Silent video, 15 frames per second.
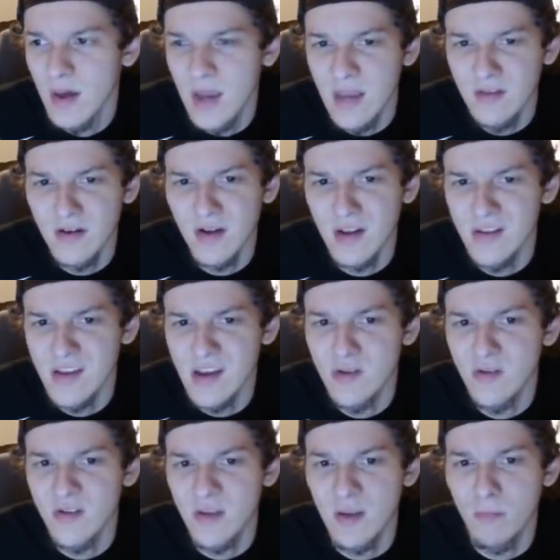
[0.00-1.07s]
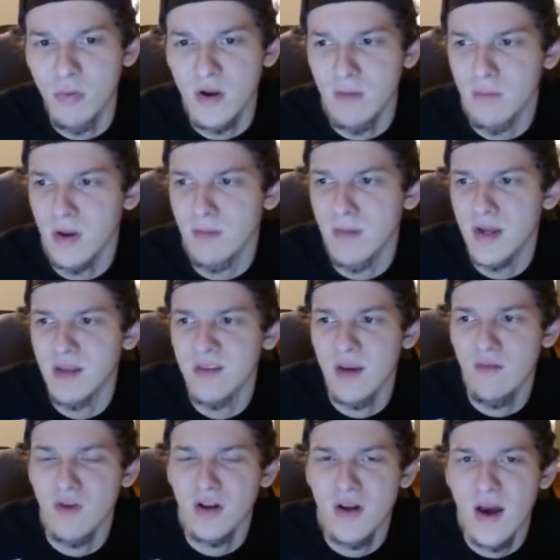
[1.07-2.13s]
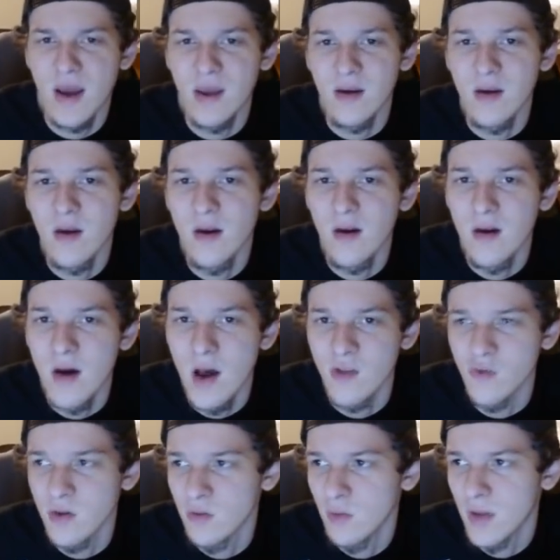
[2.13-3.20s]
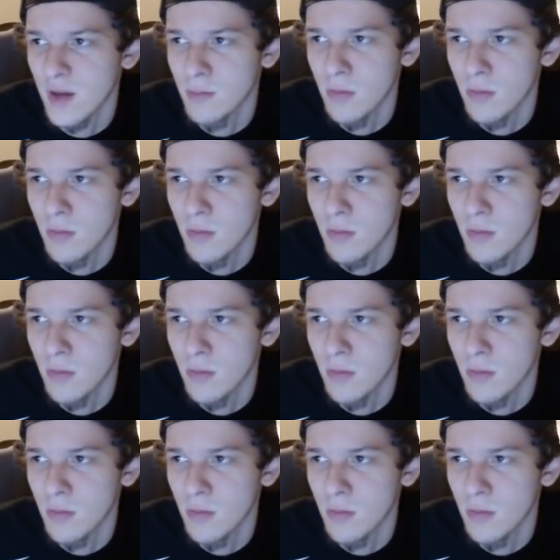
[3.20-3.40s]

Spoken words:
He's going to continue to see pretty big minutes every night. So I do like